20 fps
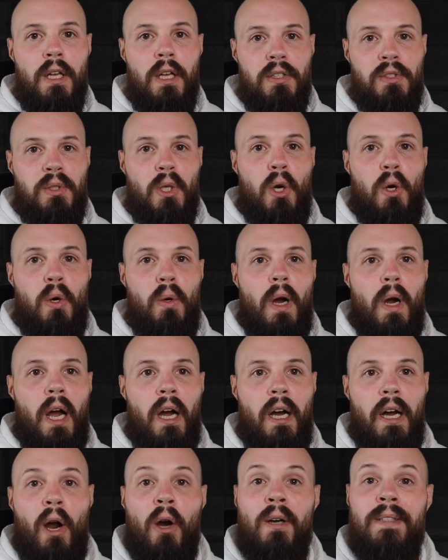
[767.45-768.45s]
So
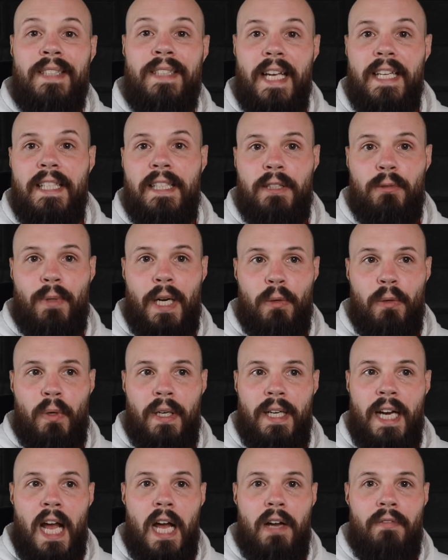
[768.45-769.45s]
uh, our data, right, we're
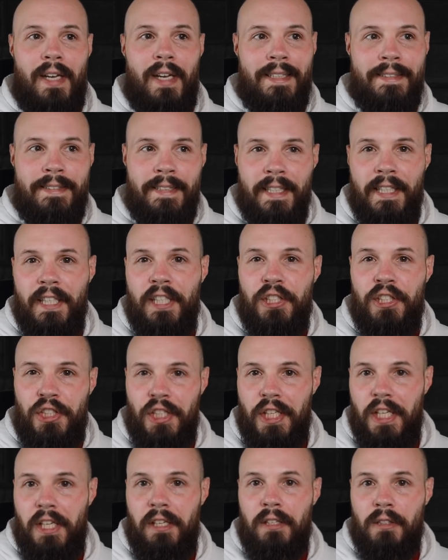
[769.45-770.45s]
going to have a
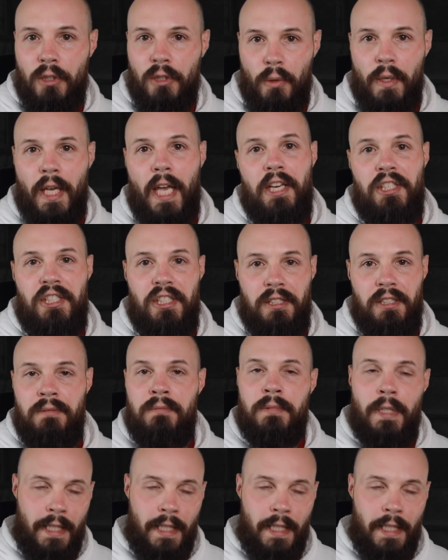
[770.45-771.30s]
DDG location.